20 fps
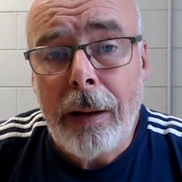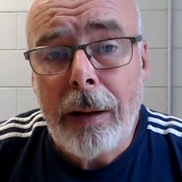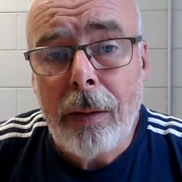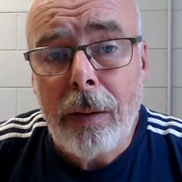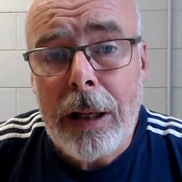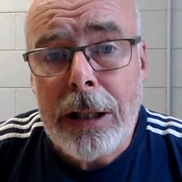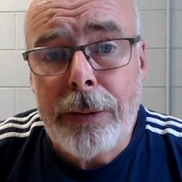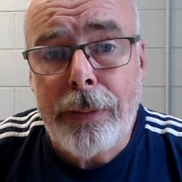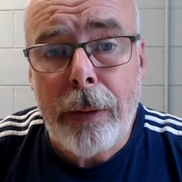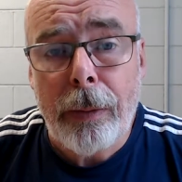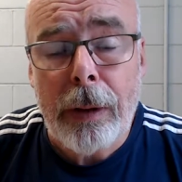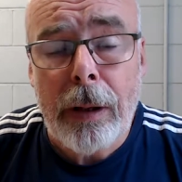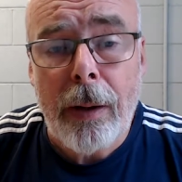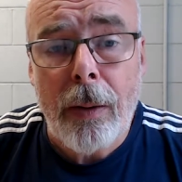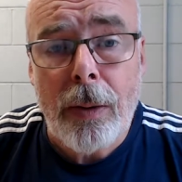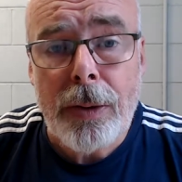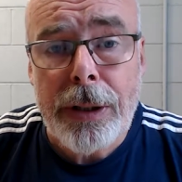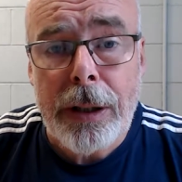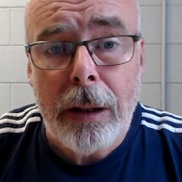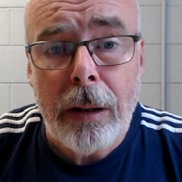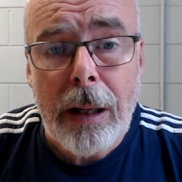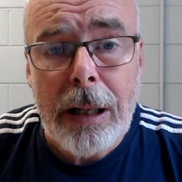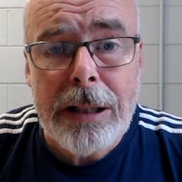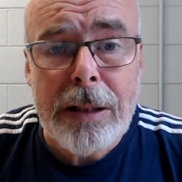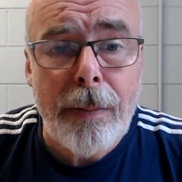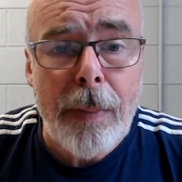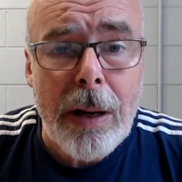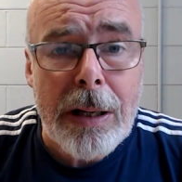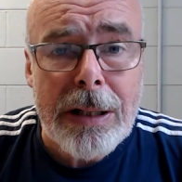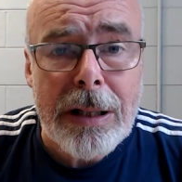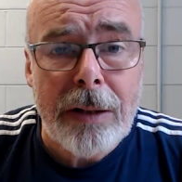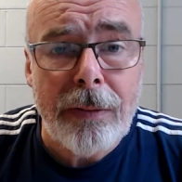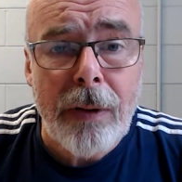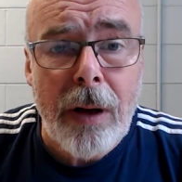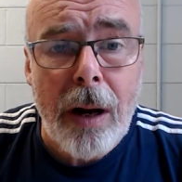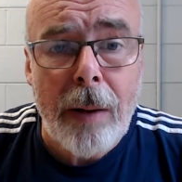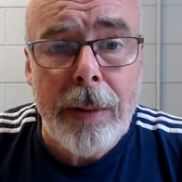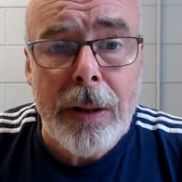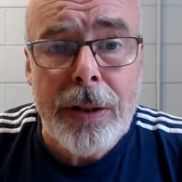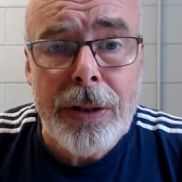as we were closing, lots of positive
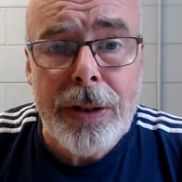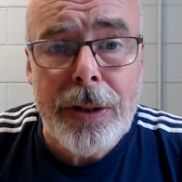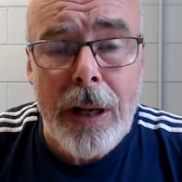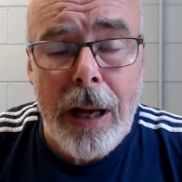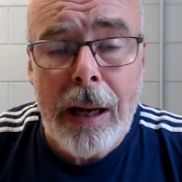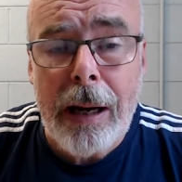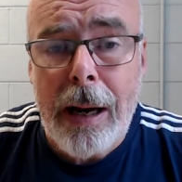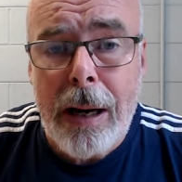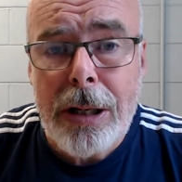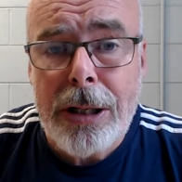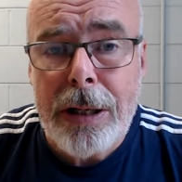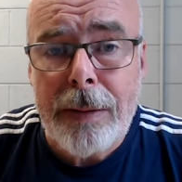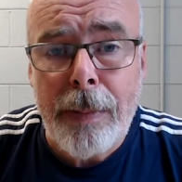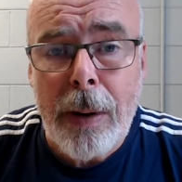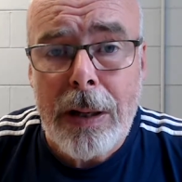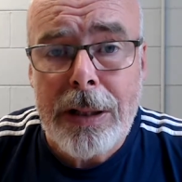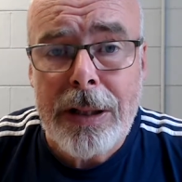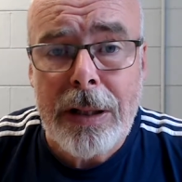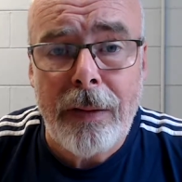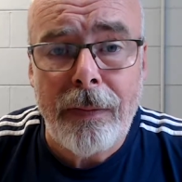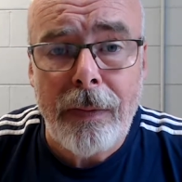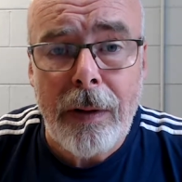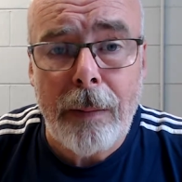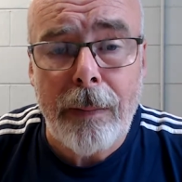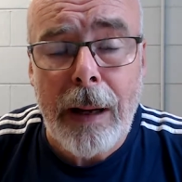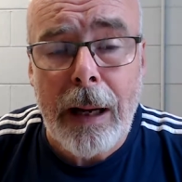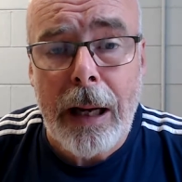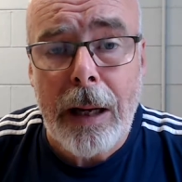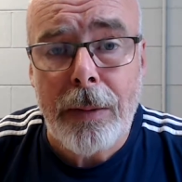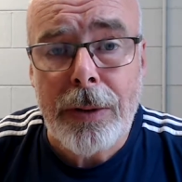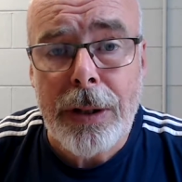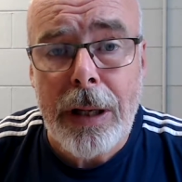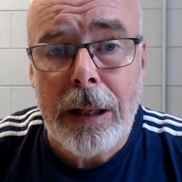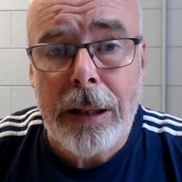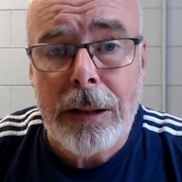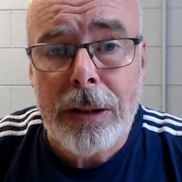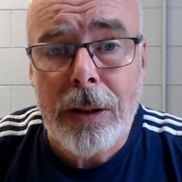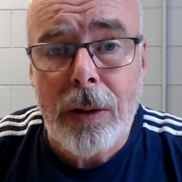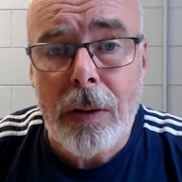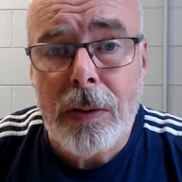comments, largely positive feedback I was getting.
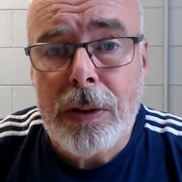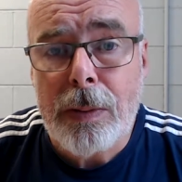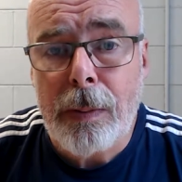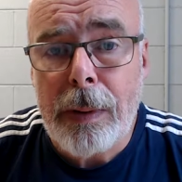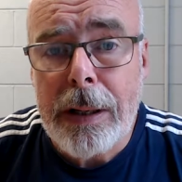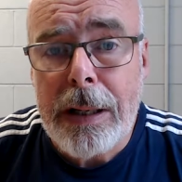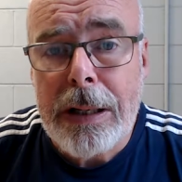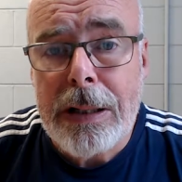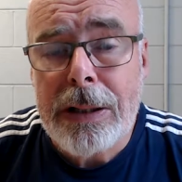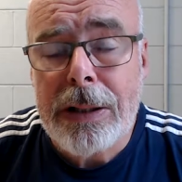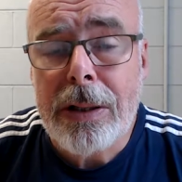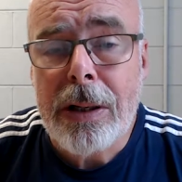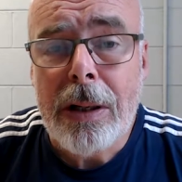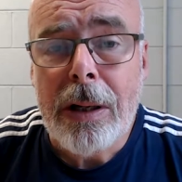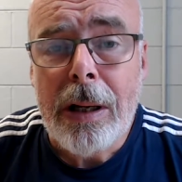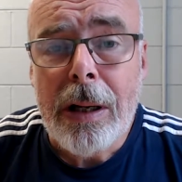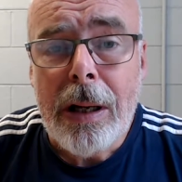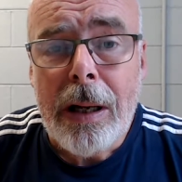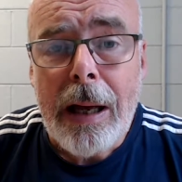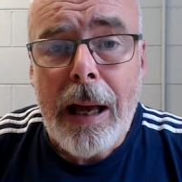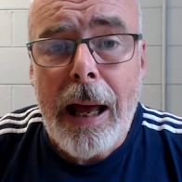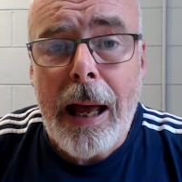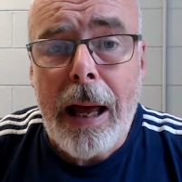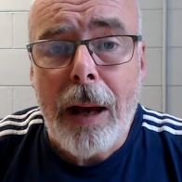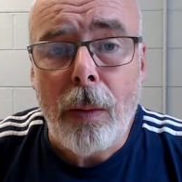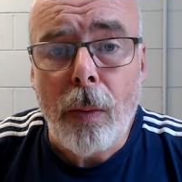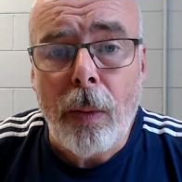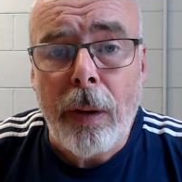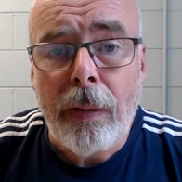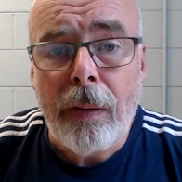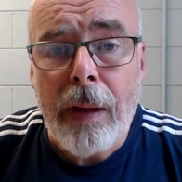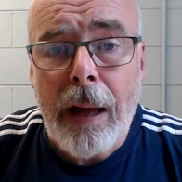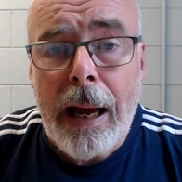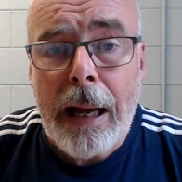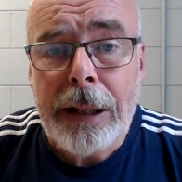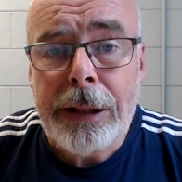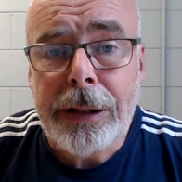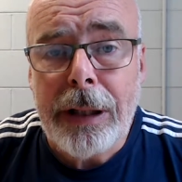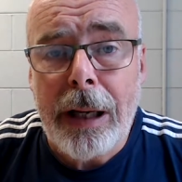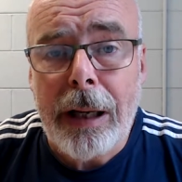So I was pleased with
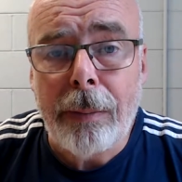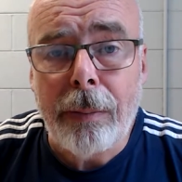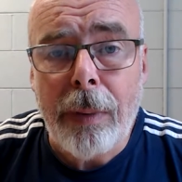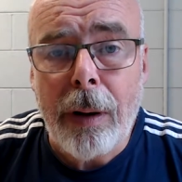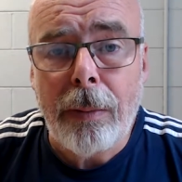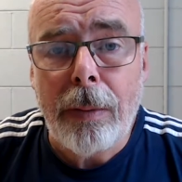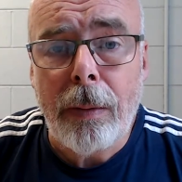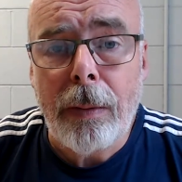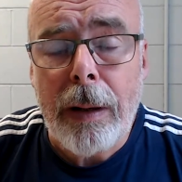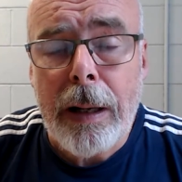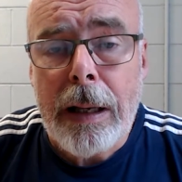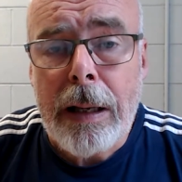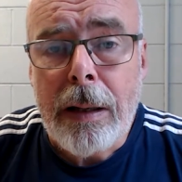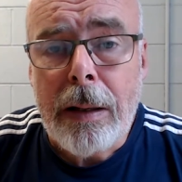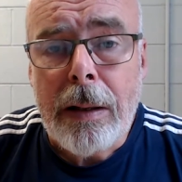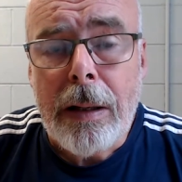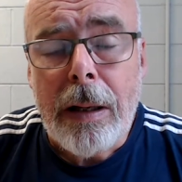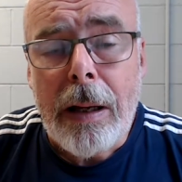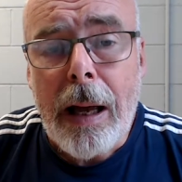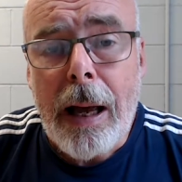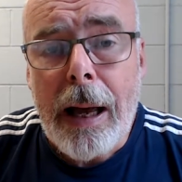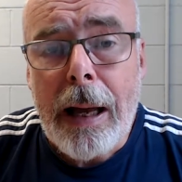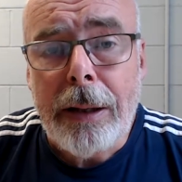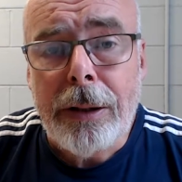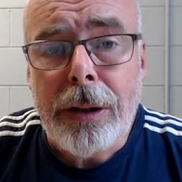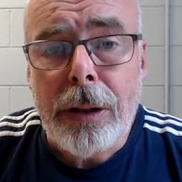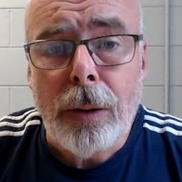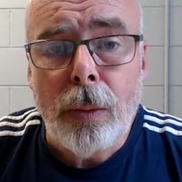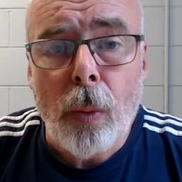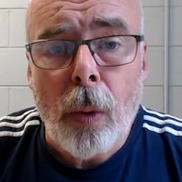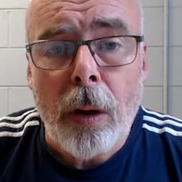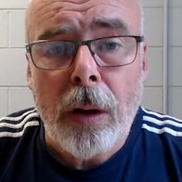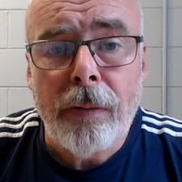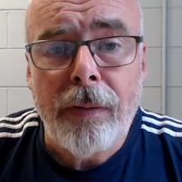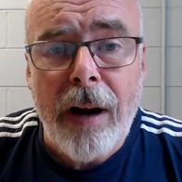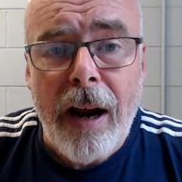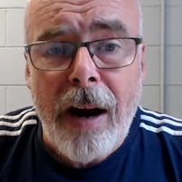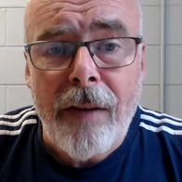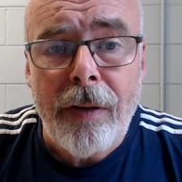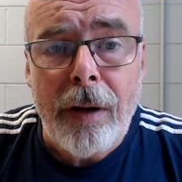that. Probably didn't work for
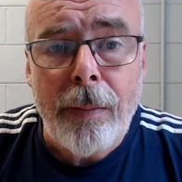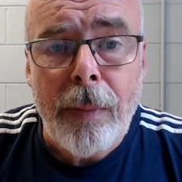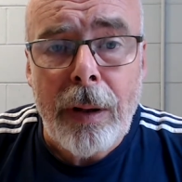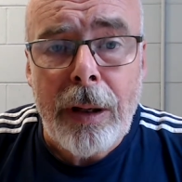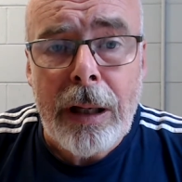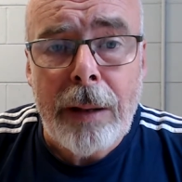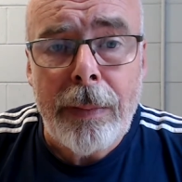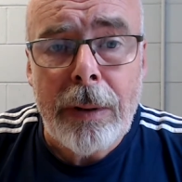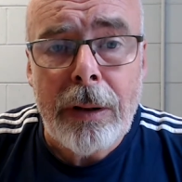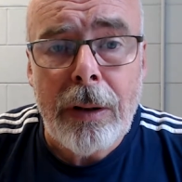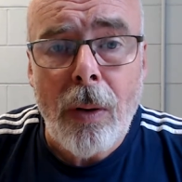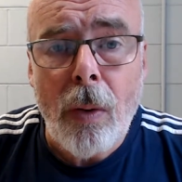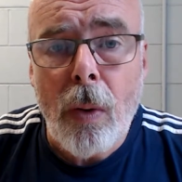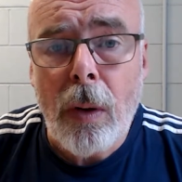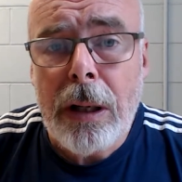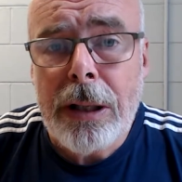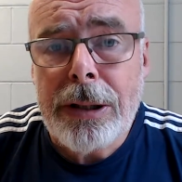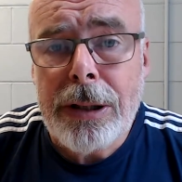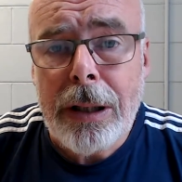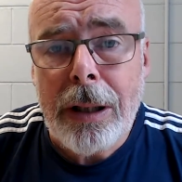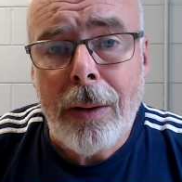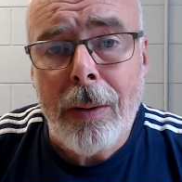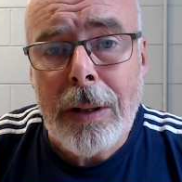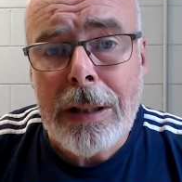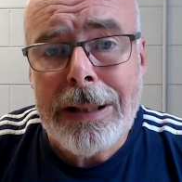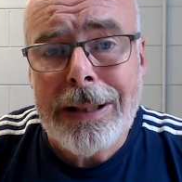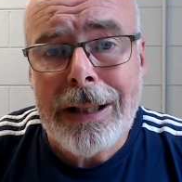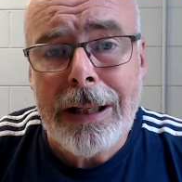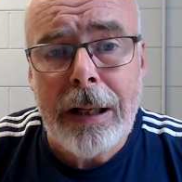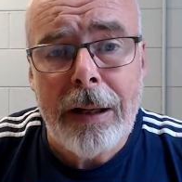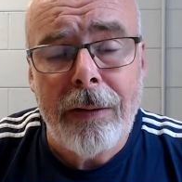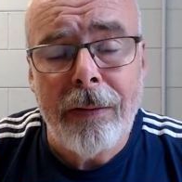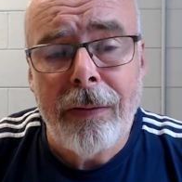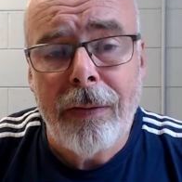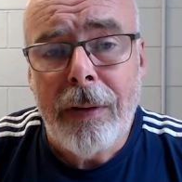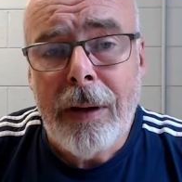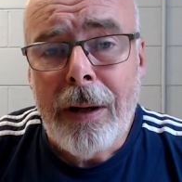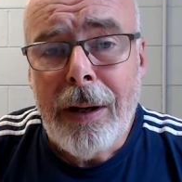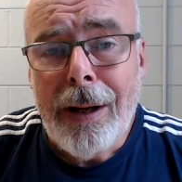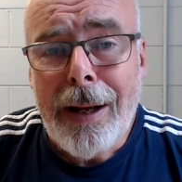everybody, but the whole idea was to give
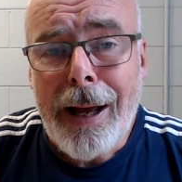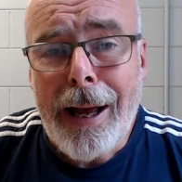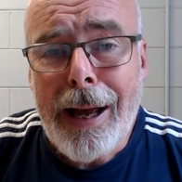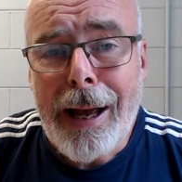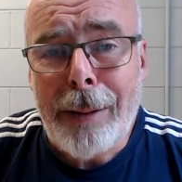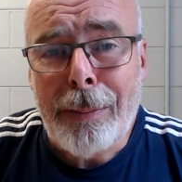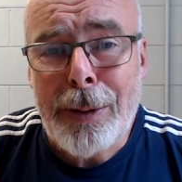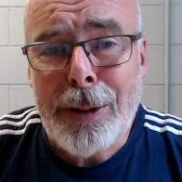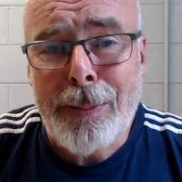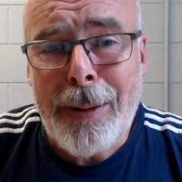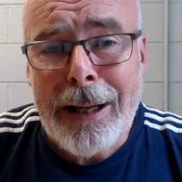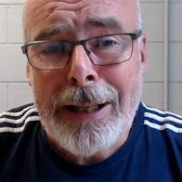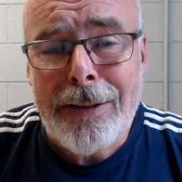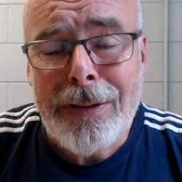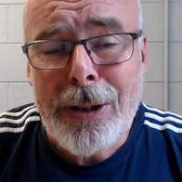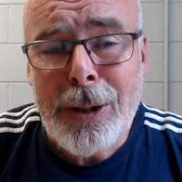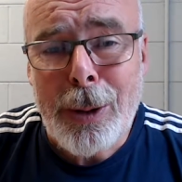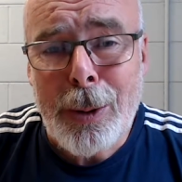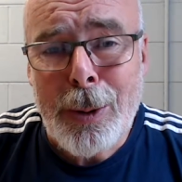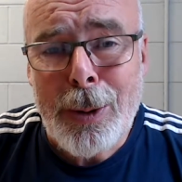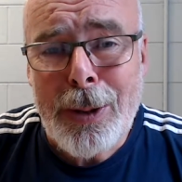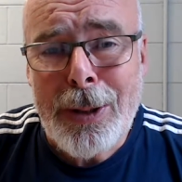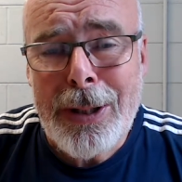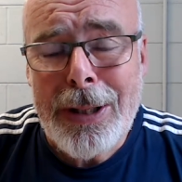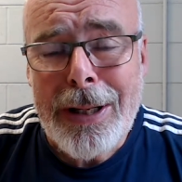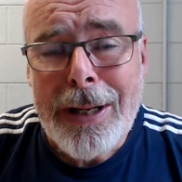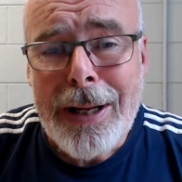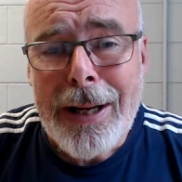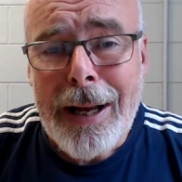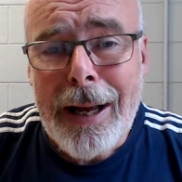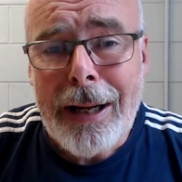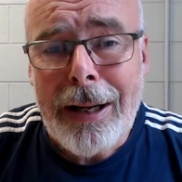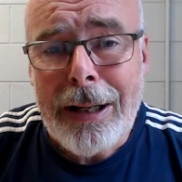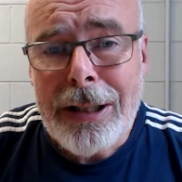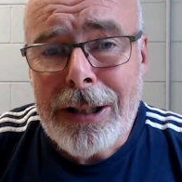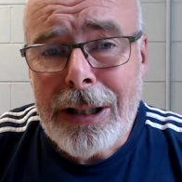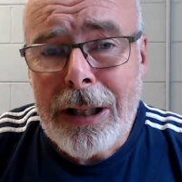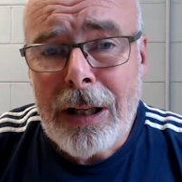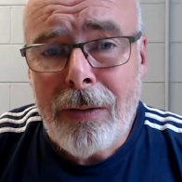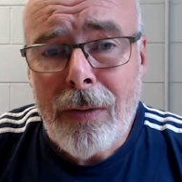prospective students an
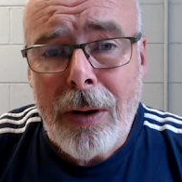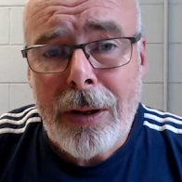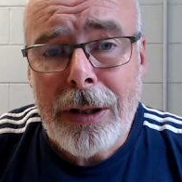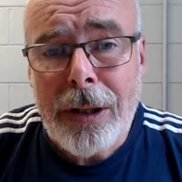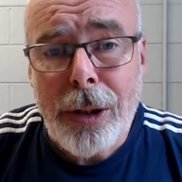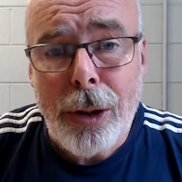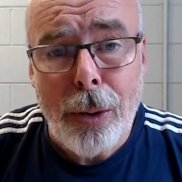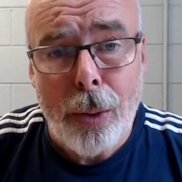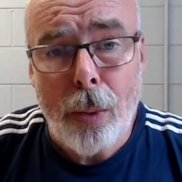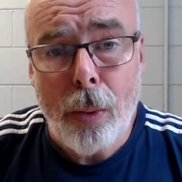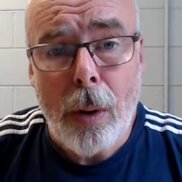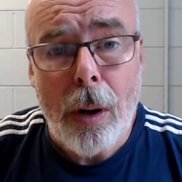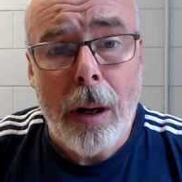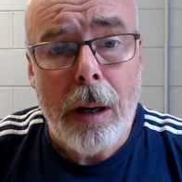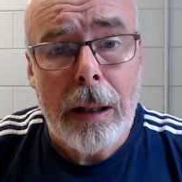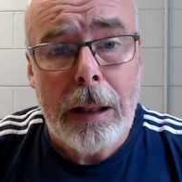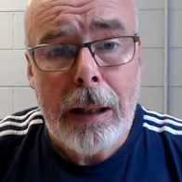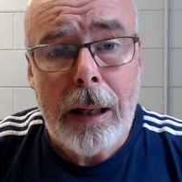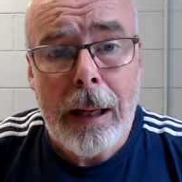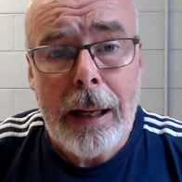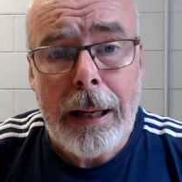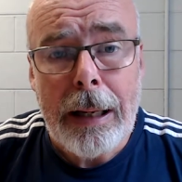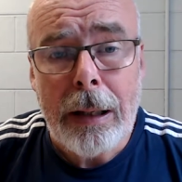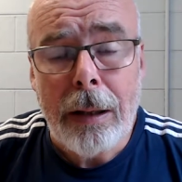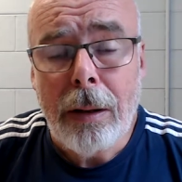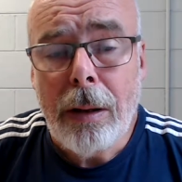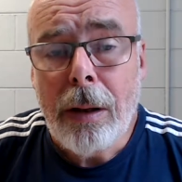idea of what a new online